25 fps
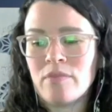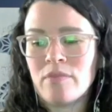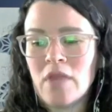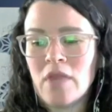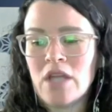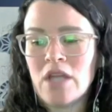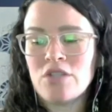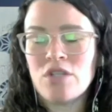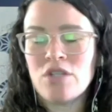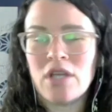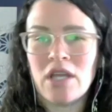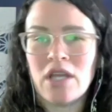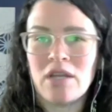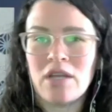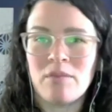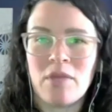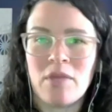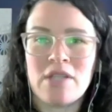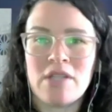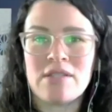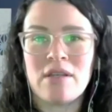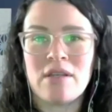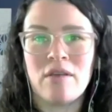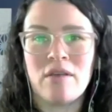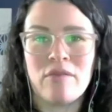educating
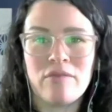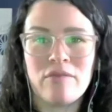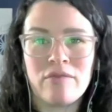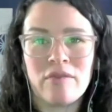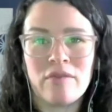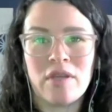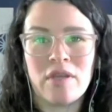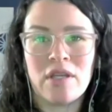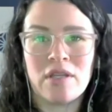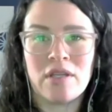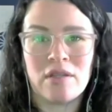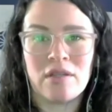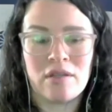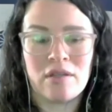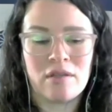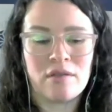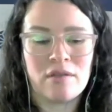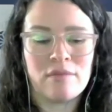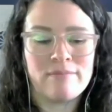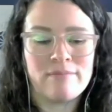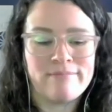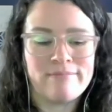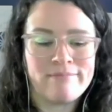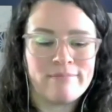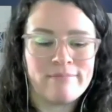myself in
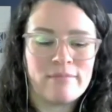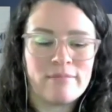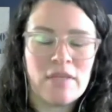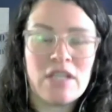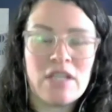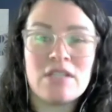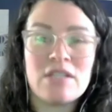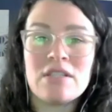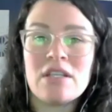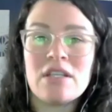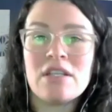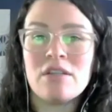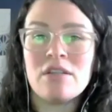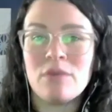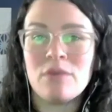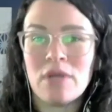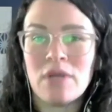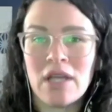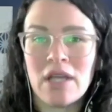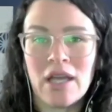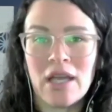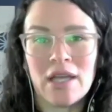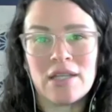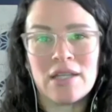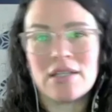
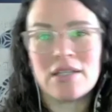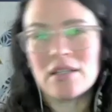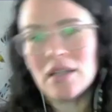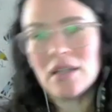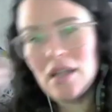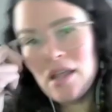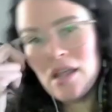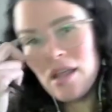continuing ed,